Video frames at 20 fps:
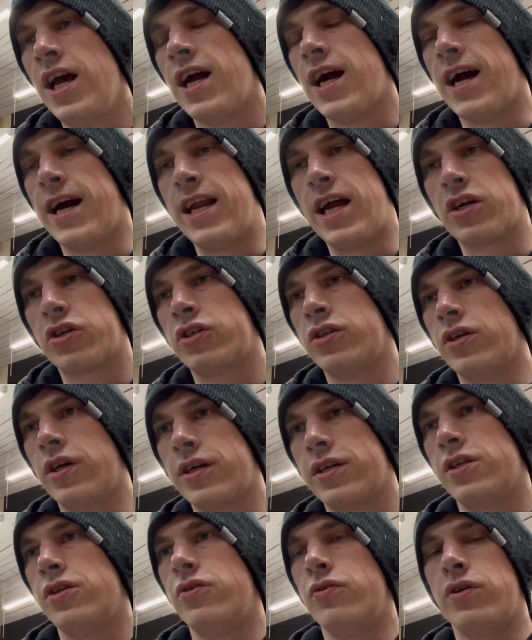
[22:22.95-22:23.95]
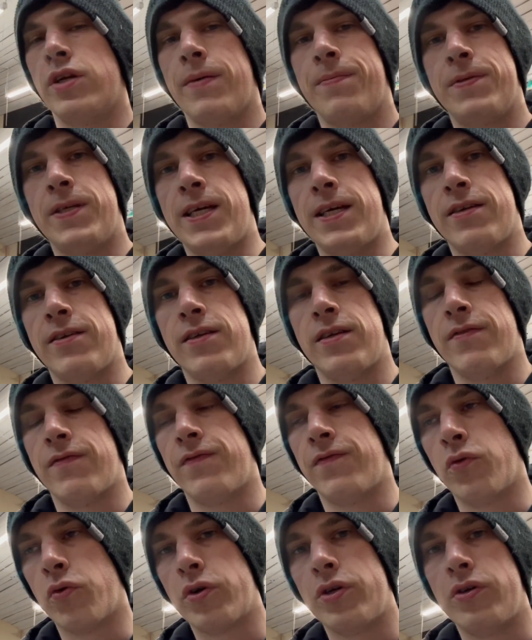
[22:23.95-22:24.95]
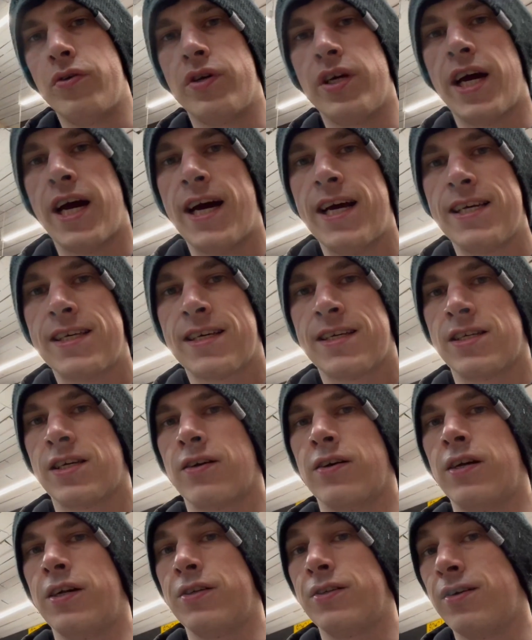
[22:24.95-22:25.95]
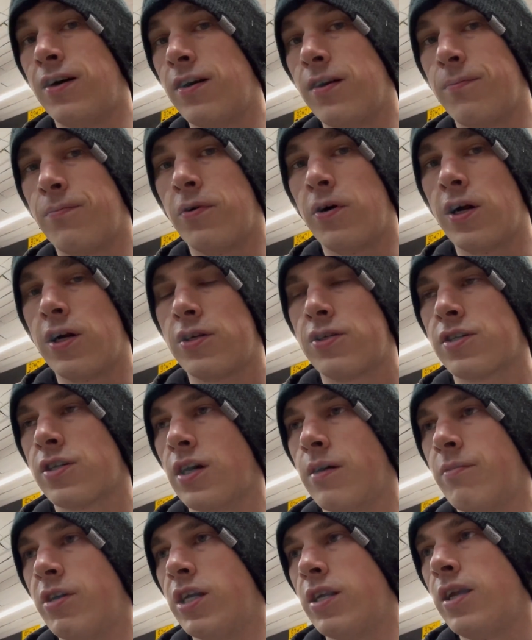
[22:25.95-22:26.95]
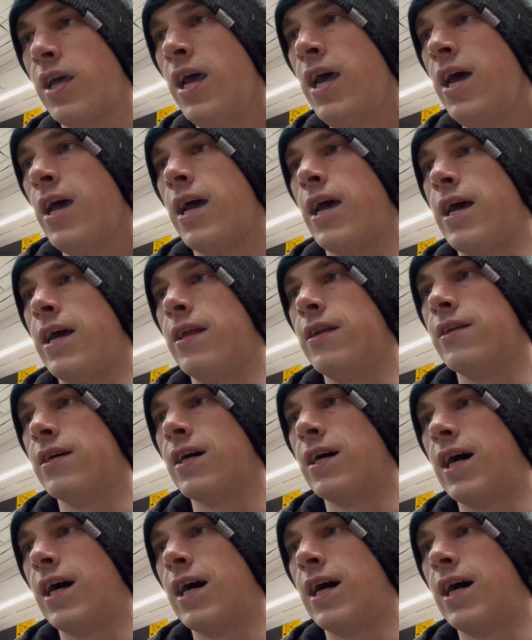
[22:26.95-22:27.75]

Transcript: I'd actually like to do an update for you guys because I got a ton of parts come in and uh,